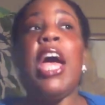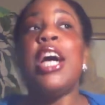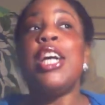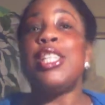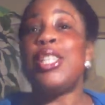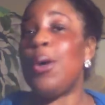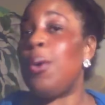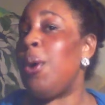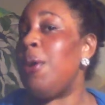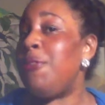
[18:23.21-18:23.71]

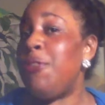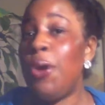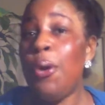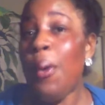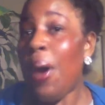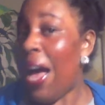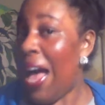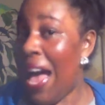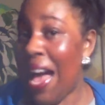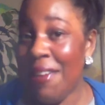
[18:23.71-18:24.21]
So if
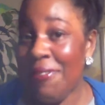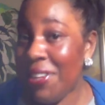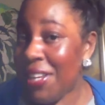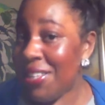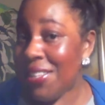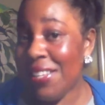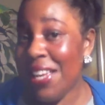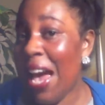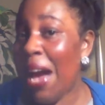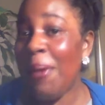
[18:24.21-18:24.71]
you
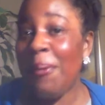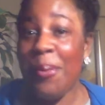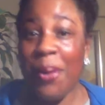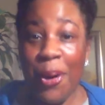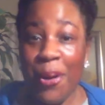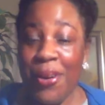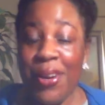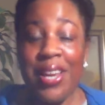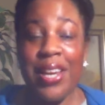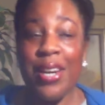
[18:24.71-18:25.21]
haven't had
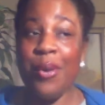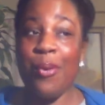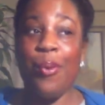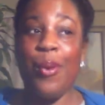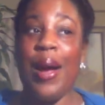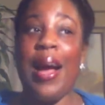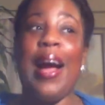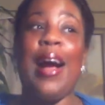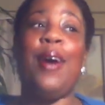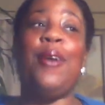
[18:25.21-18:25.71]
work in a
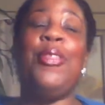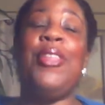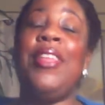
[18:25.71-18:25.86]
while,